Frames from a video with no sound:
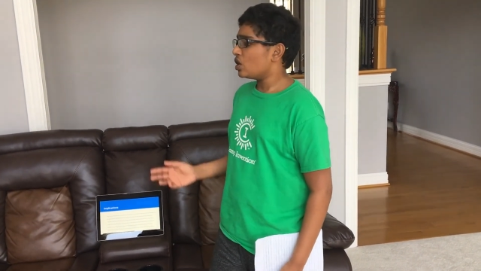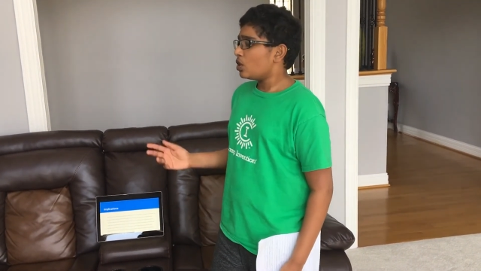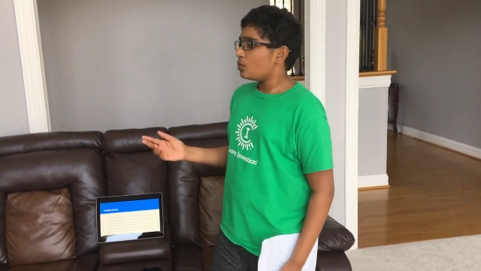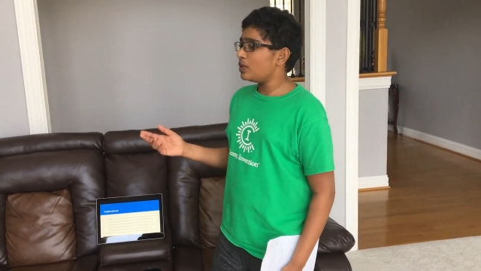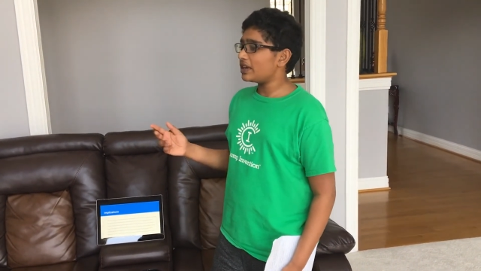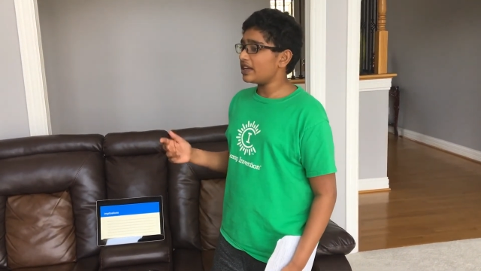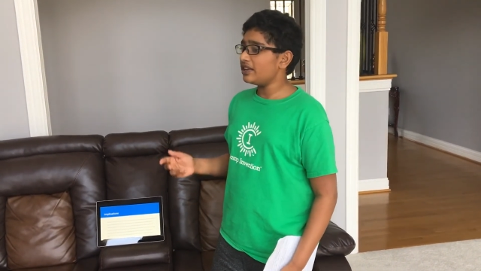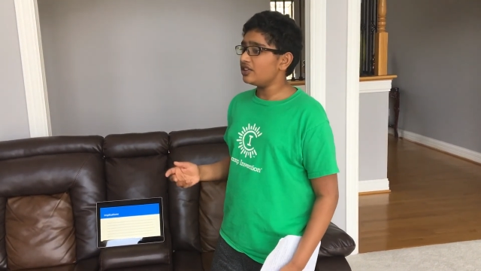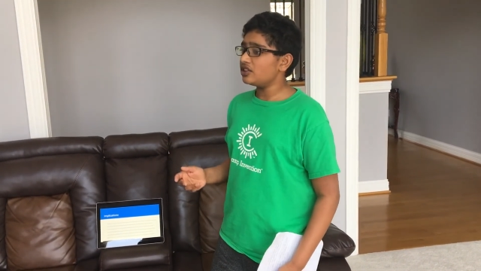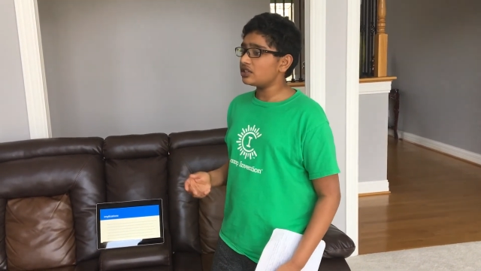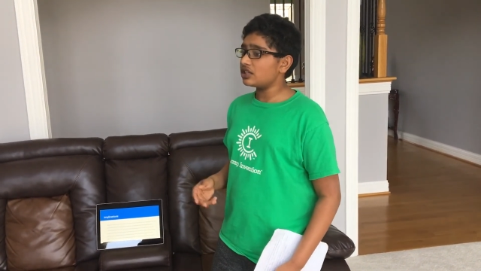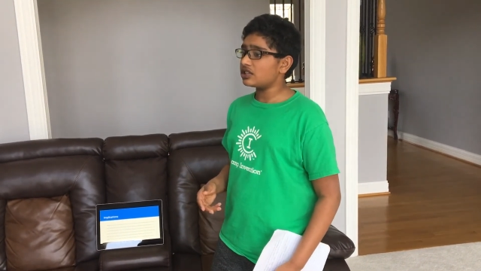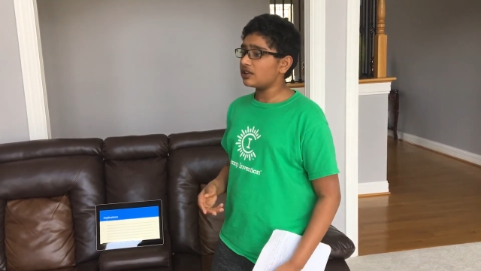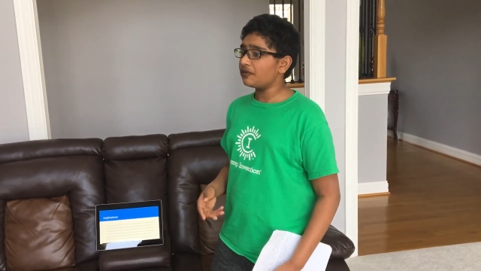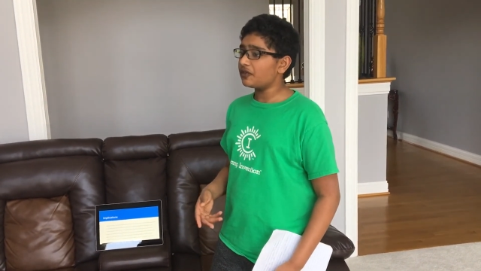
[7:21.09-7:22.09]
We can use
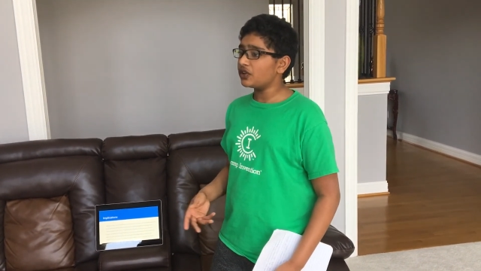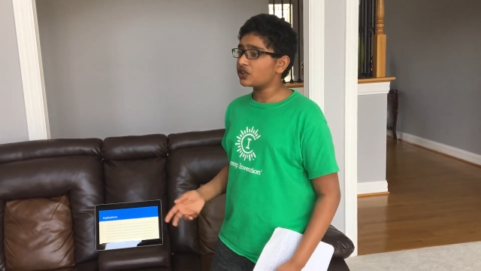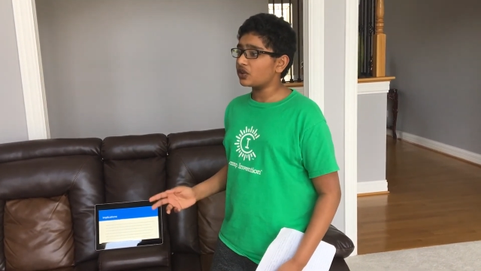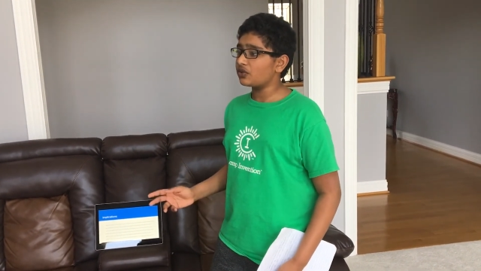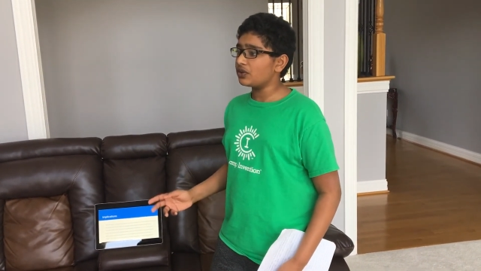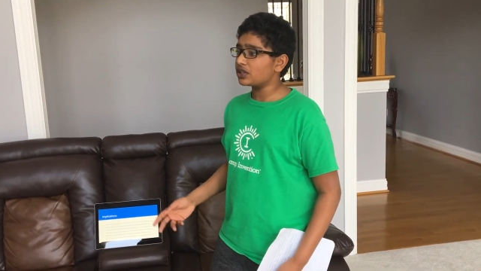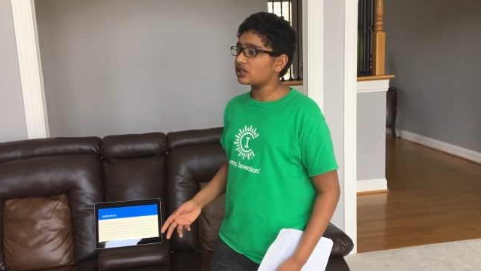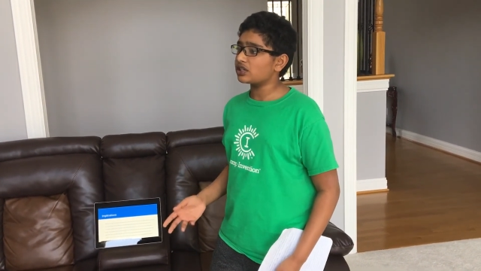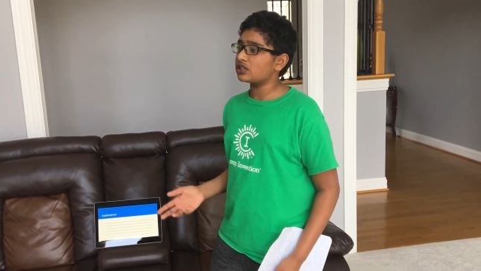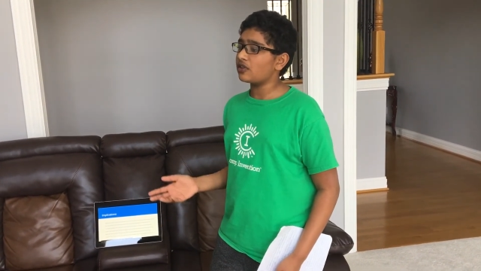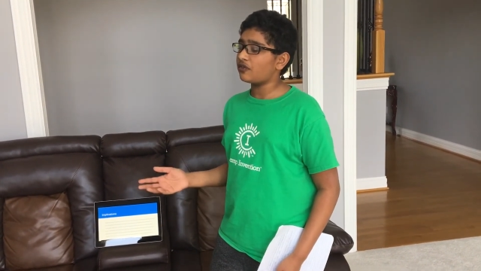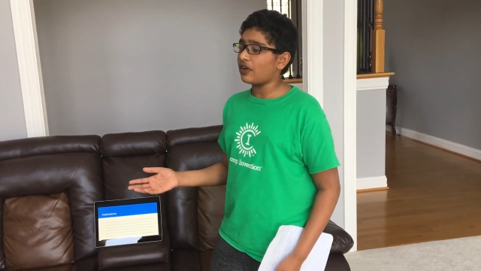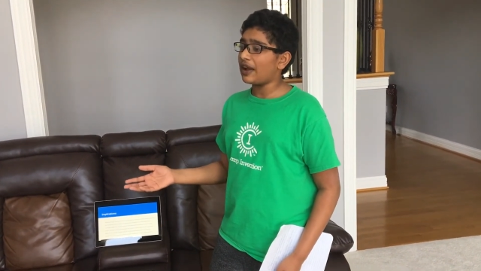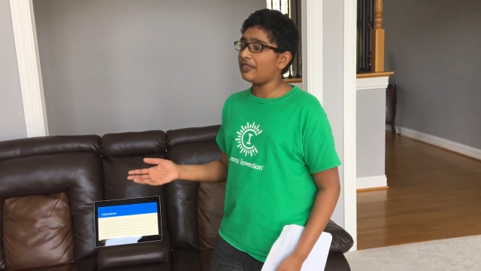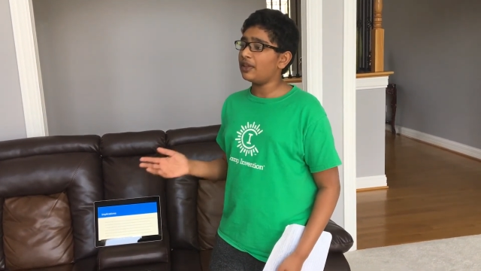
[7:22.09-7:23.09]
this in future research to
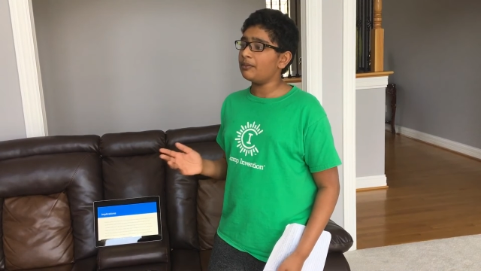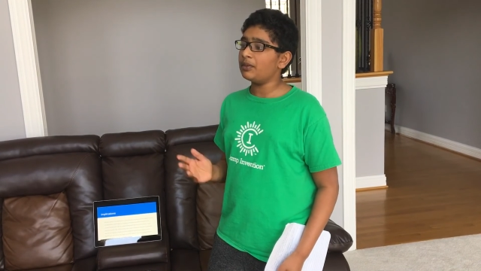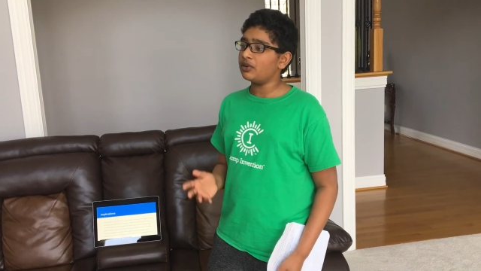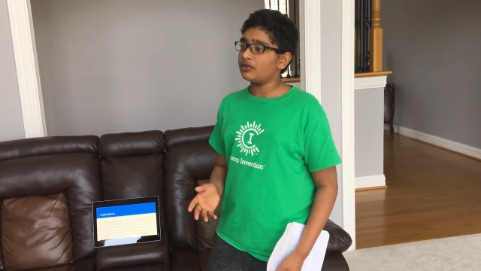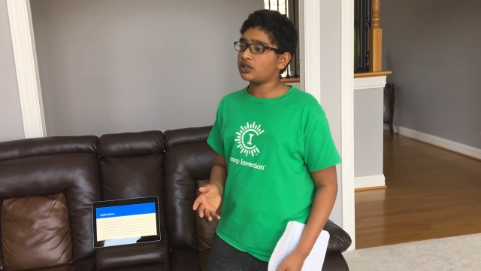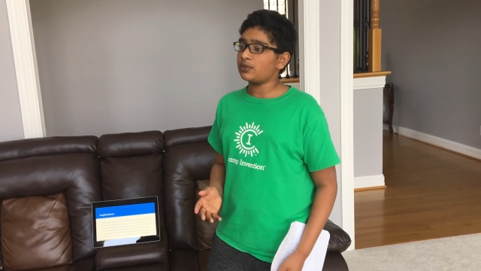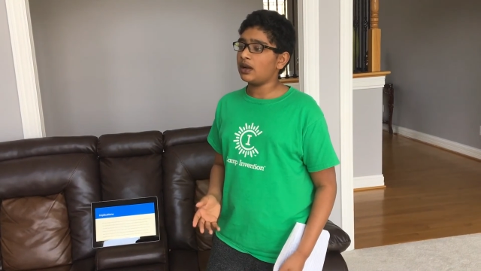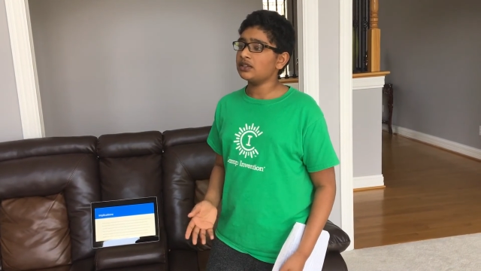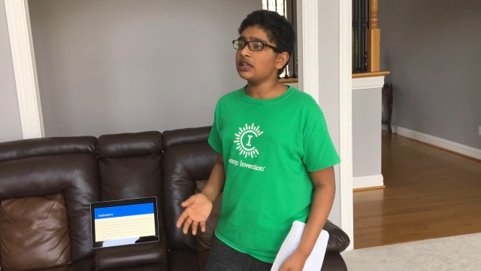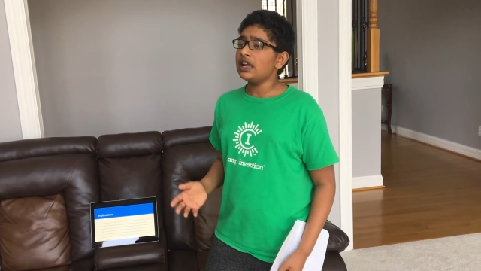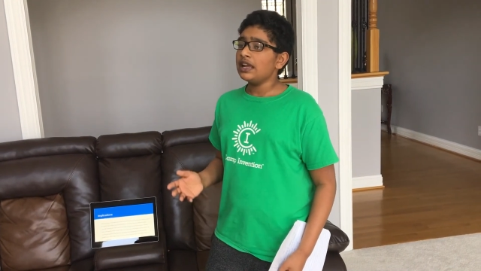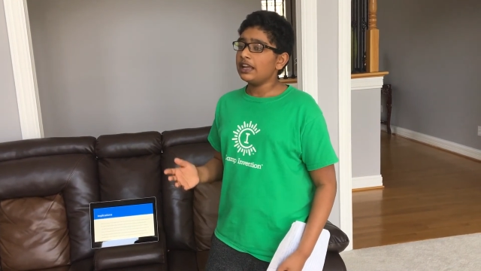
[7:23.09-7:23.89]
find the immune response